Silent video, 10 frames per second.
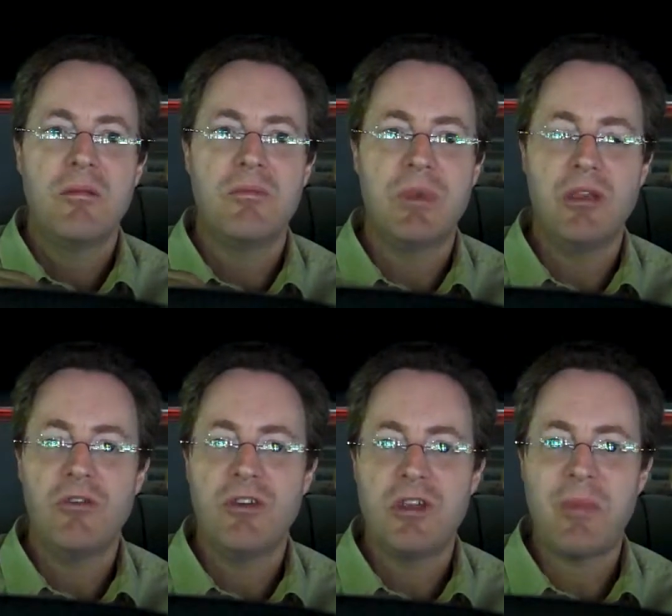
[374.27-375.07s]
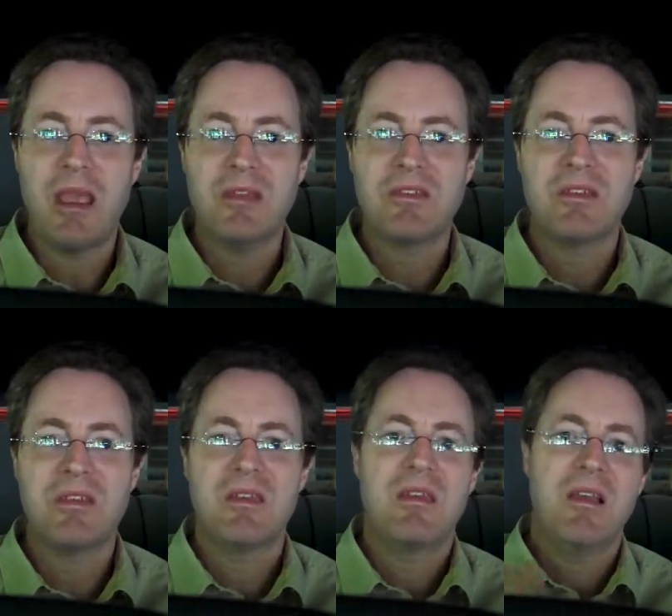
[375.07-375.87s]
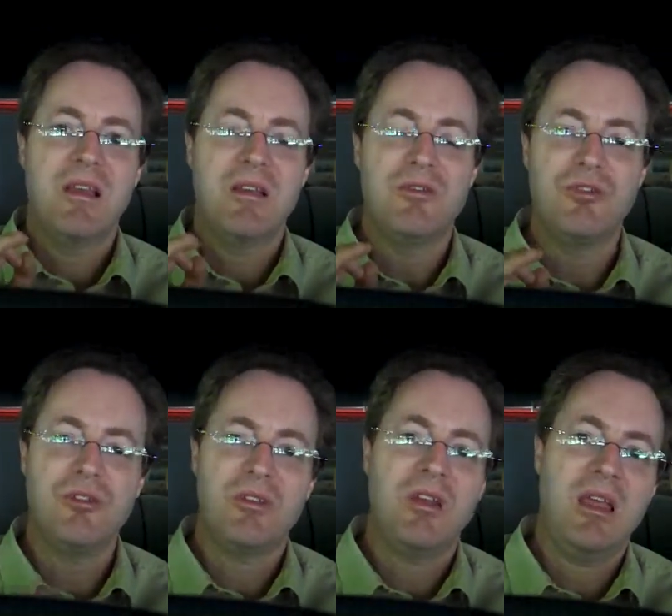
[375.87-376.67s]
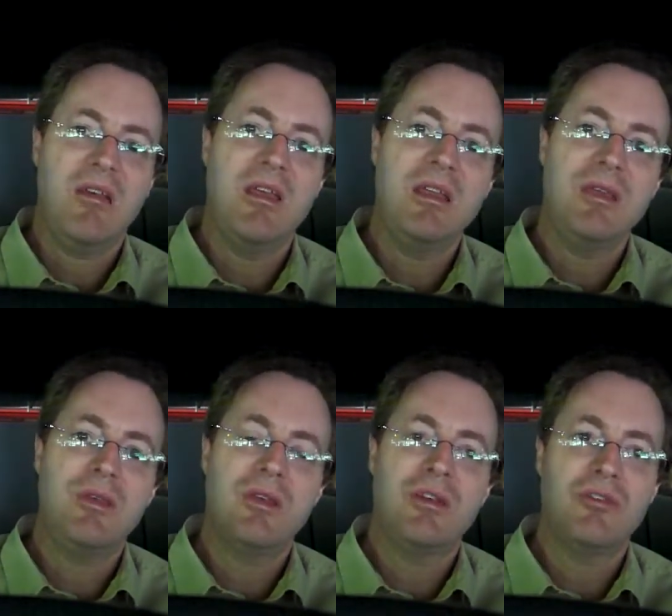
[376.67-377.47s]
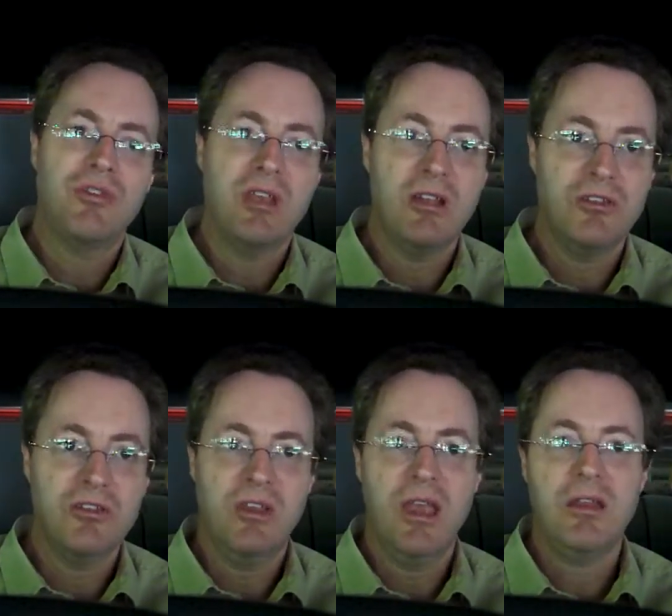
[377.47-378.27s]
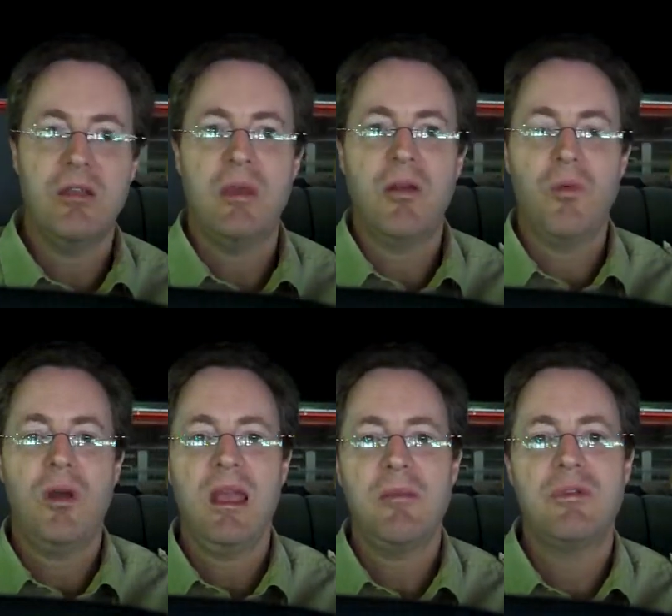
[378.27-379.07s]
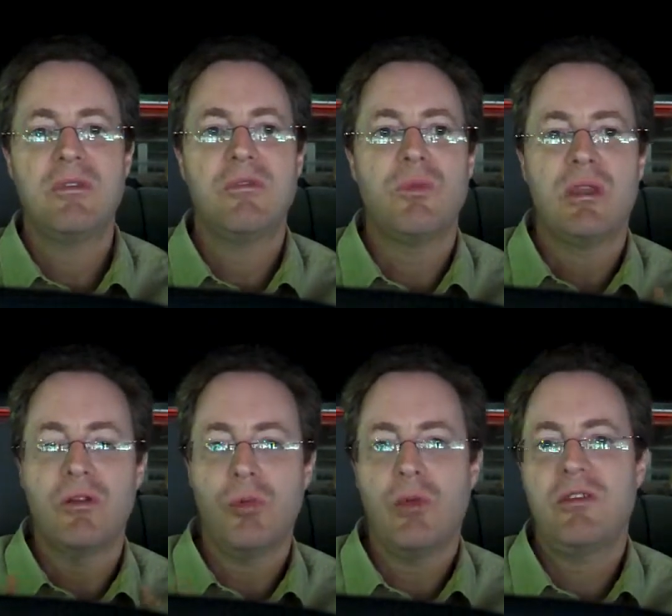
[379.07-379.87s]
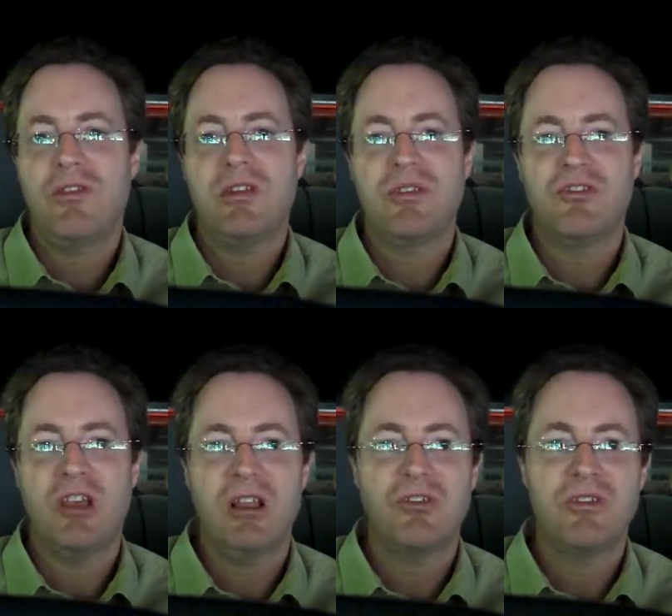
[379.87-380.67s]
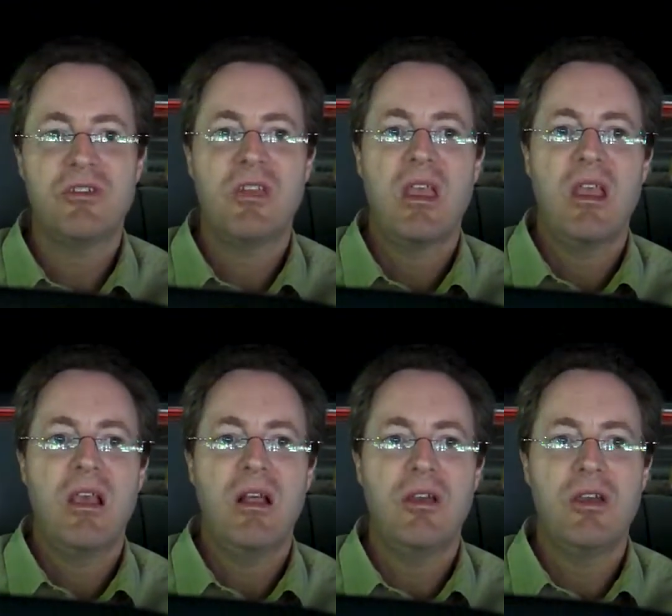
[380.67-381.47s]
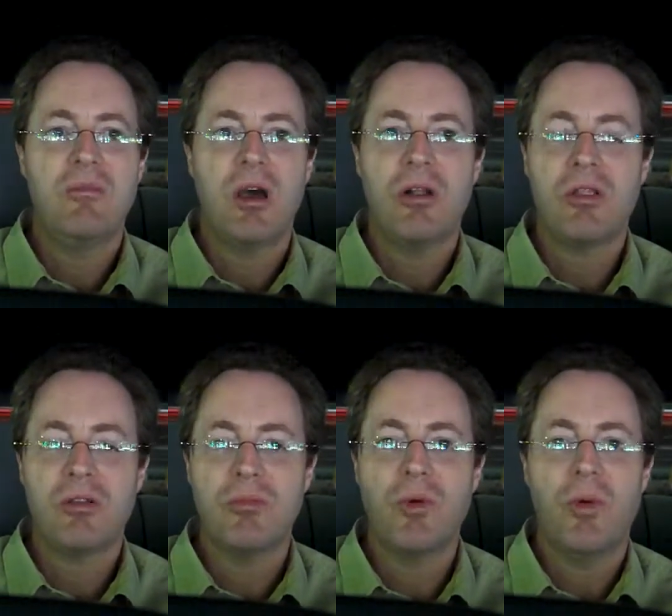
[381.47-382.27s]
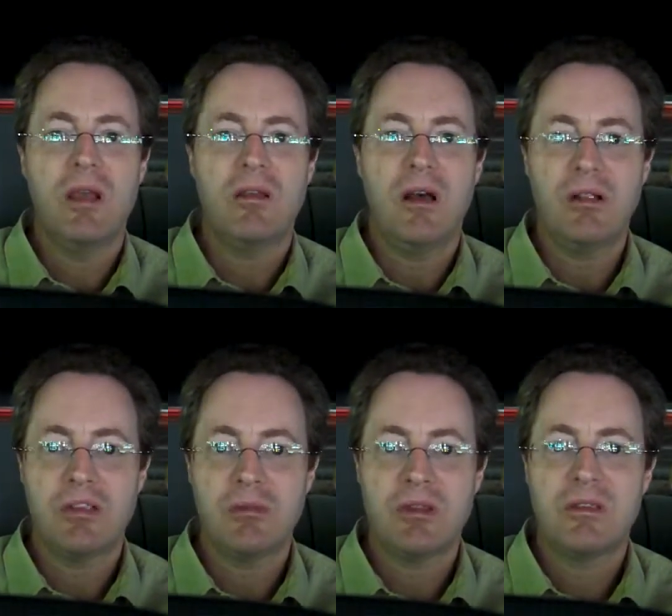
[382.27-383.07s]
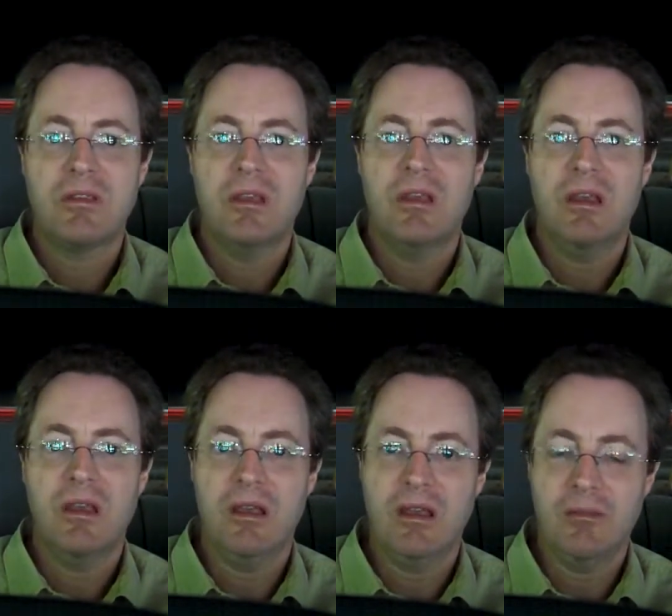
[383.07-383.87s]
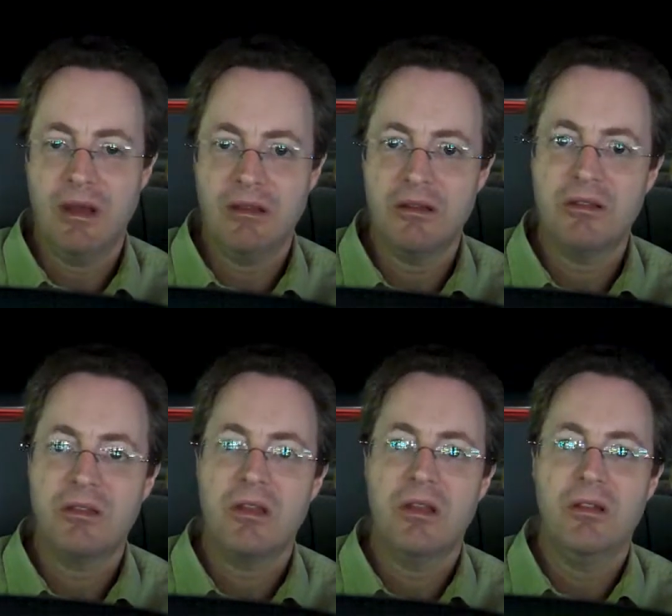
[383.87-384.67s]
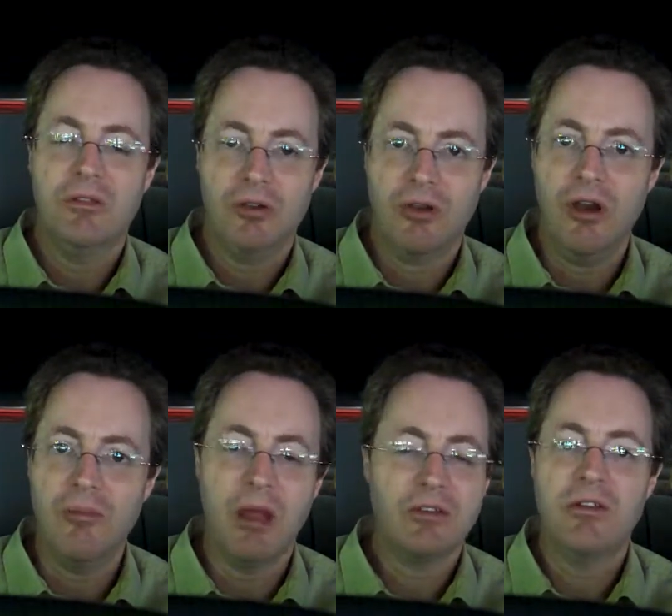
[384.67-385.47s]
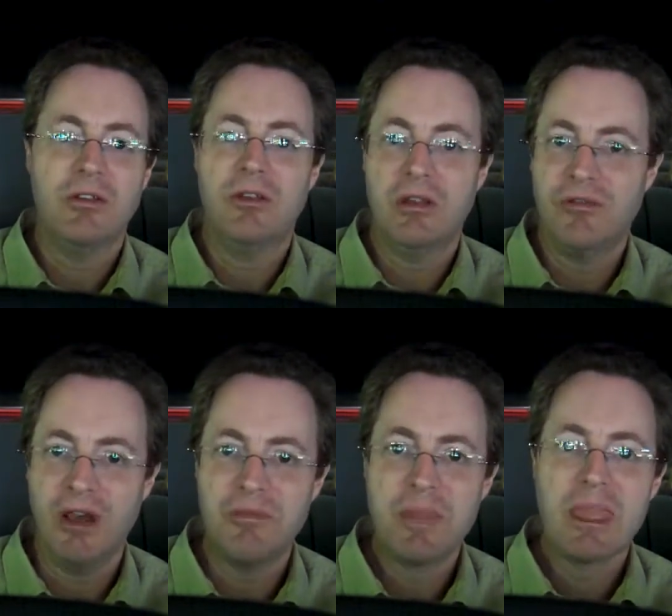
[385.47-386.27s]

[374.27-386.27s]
be your very best. Do not allow anything to get you down. No matter what happens, we can always face the challenges. Learn a whole lot more at ultimateabundance.info.